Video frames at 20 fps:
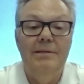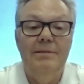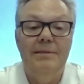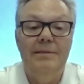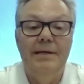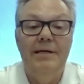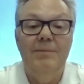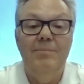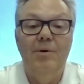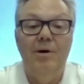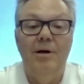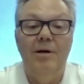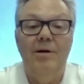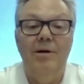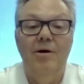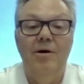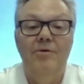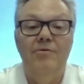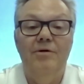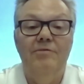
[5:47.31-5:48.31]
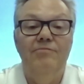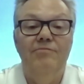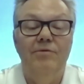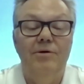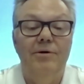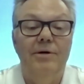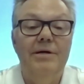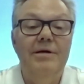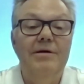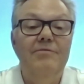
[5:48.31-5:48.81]
thank Marc Andre
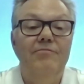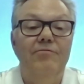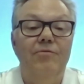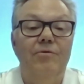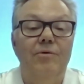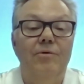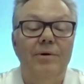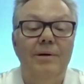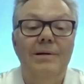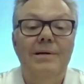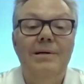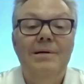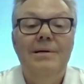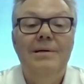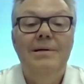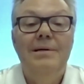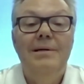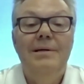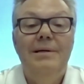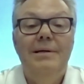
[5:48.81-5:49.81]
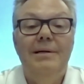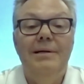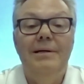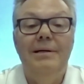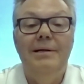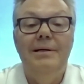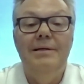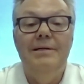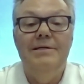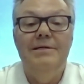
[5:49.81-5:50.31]
Fleury for
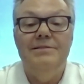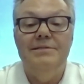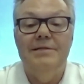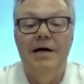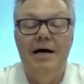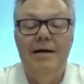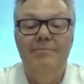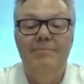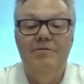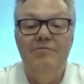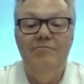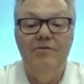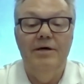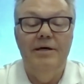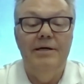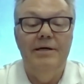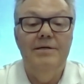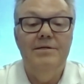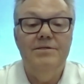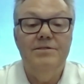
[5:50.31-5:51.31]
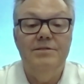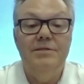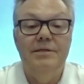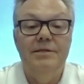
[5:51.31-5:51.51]
uh, his time in Vegas.